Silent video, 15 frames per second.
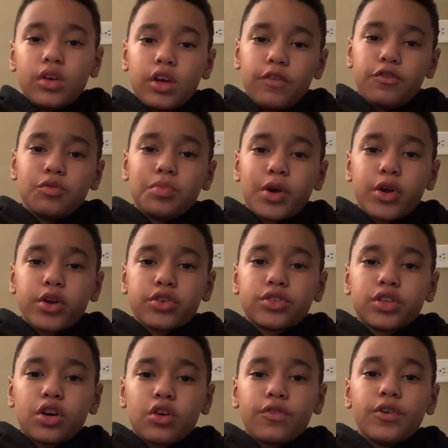you burn
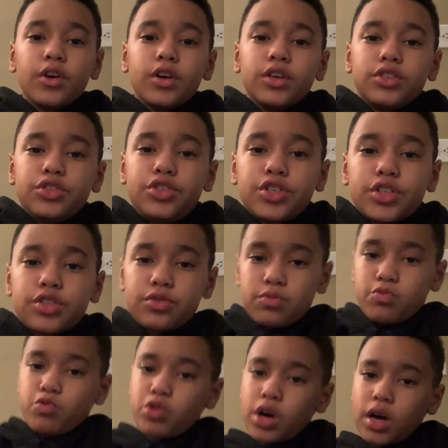yourself, just
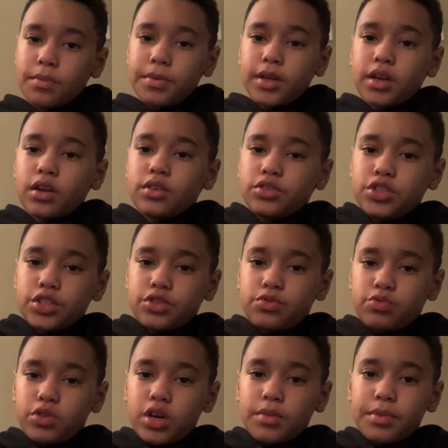rub
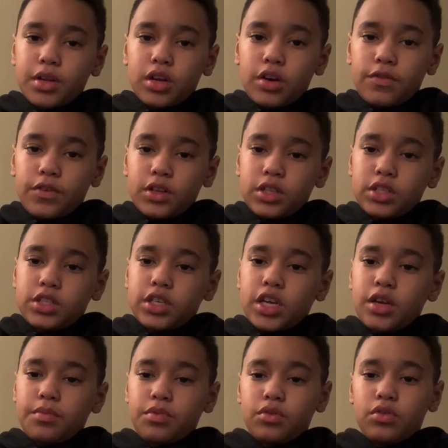it off on the
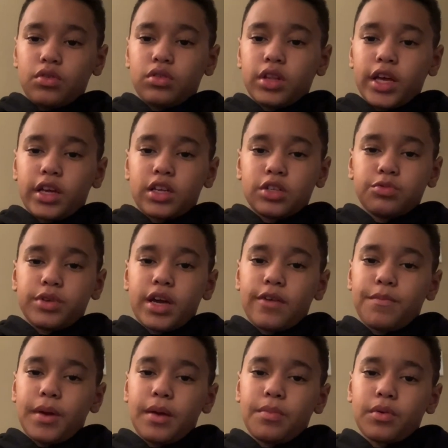table, cause we
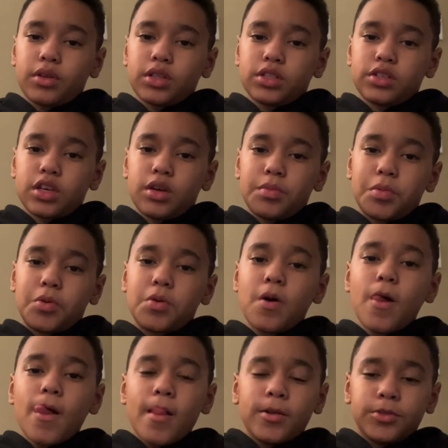have paper on the table.
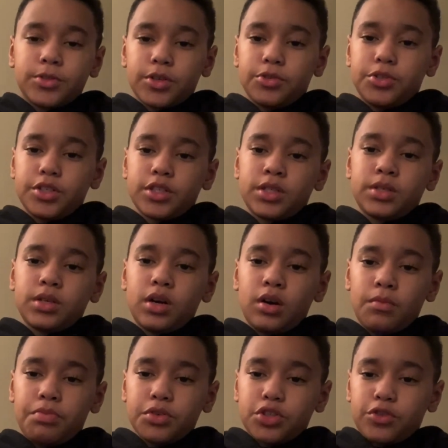So just
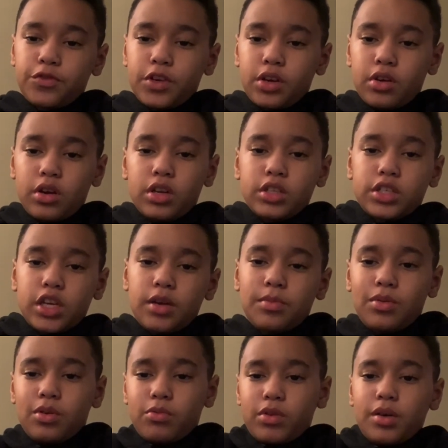put your finger on the
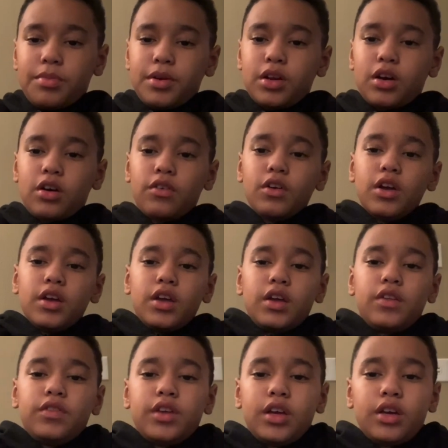table and rub it off,
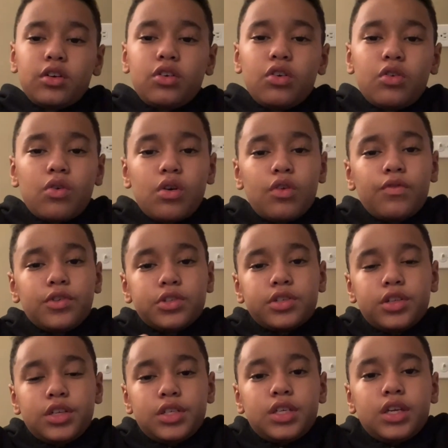and then go over to
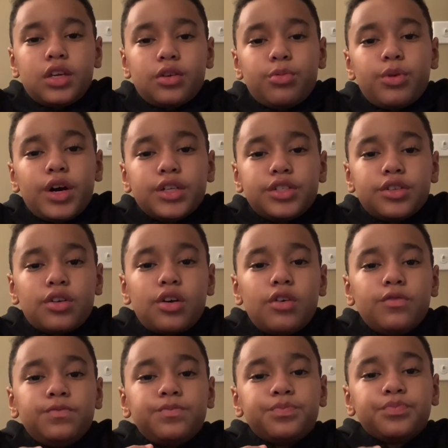the sink and wash it off.
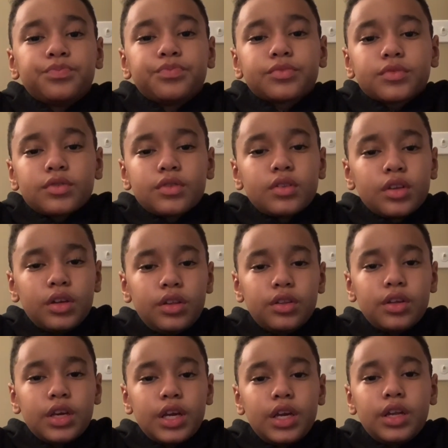And
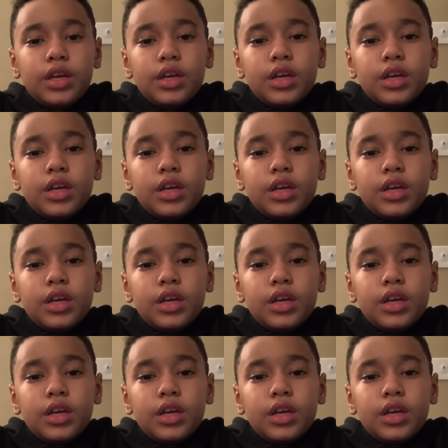then